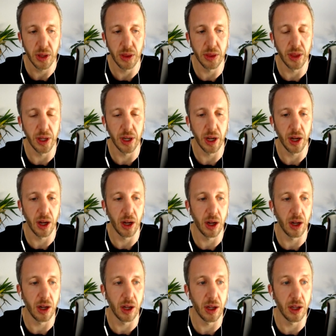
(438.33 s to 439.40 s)
that
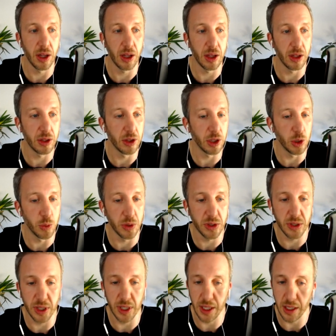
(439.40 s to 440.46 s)
are that you would
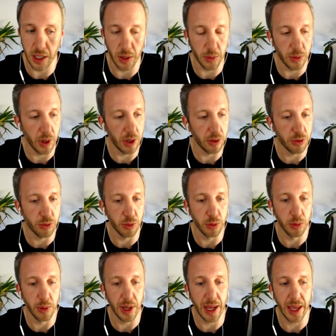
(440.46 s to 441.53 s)
see, you know,
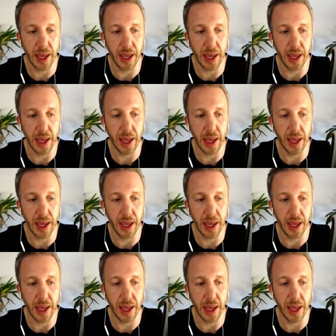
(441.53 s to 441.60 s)
through